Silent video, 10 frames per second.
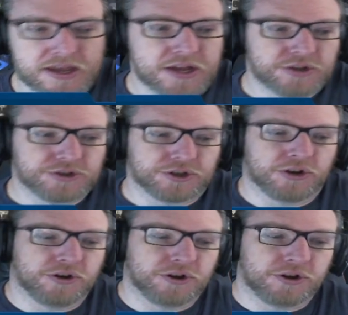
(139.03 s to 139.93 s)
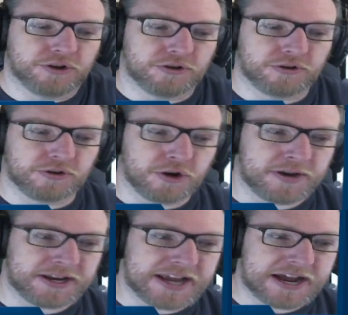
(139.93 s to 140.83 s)
So
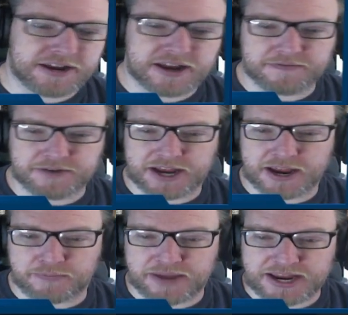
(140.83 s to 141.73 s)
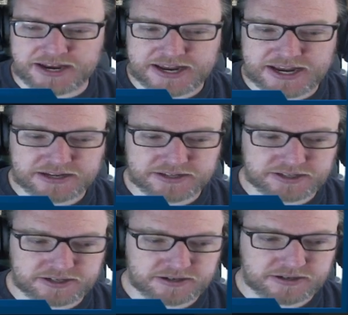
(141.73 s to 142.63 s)
going down, you have your campaign
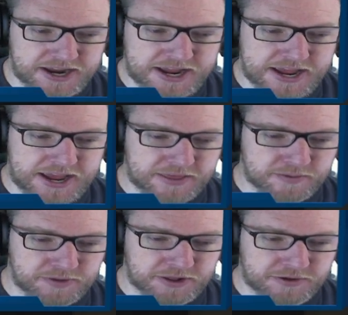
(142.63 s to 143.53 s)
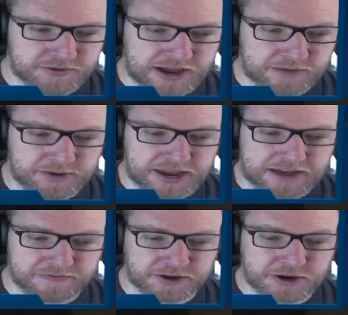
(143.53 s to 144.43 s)
next, and then below that we
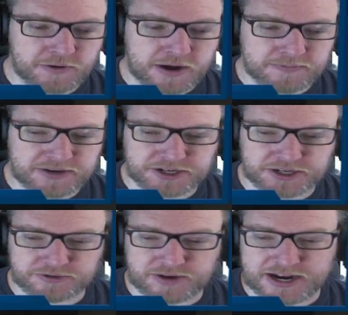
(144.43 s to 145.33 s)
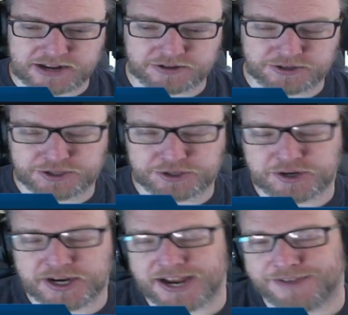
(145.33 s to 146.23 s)
have the co-op missions. Right now there's
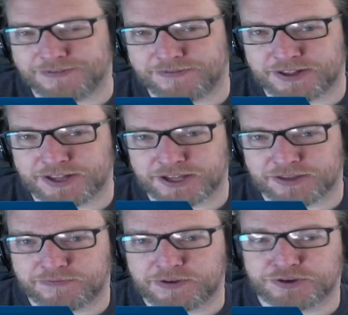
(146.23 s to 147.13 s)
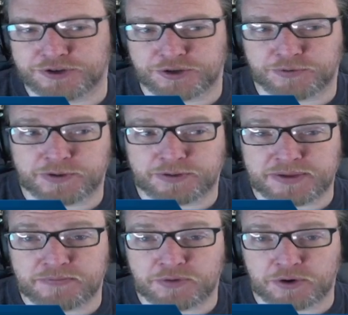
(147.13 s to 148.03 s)
3. I have a feeling in the future there will be
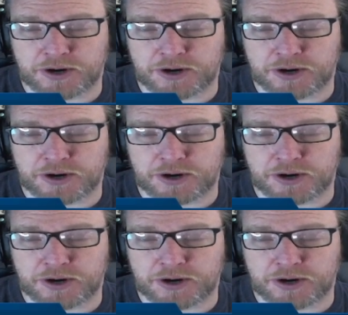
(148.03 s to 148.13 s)
more.